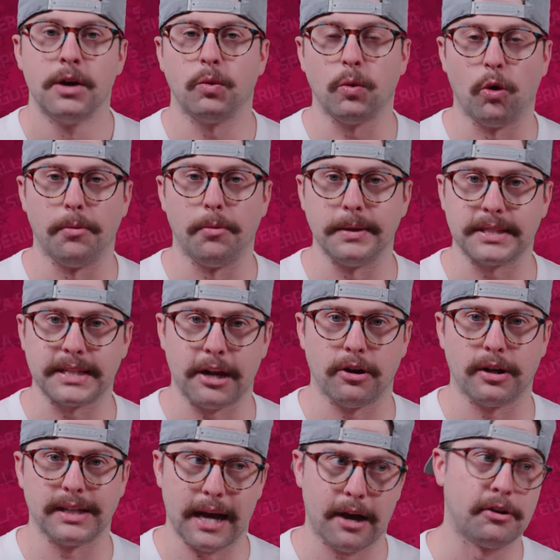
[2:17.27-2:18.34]
we will be
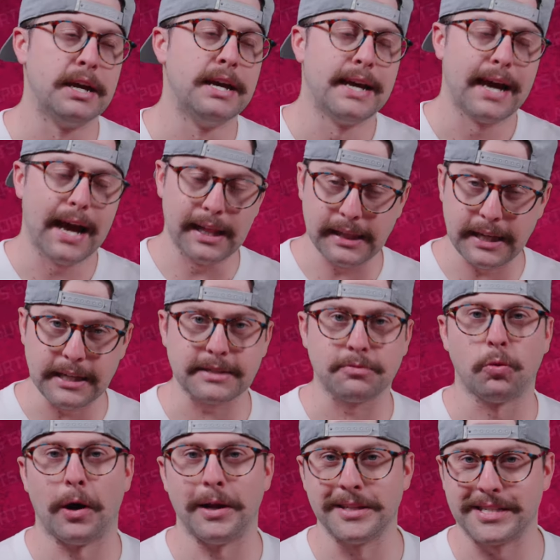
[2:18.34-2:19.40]
staring down at least
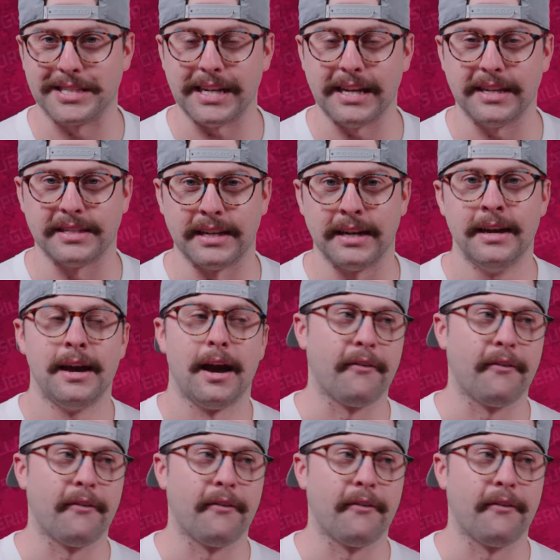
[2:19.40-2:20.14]
one season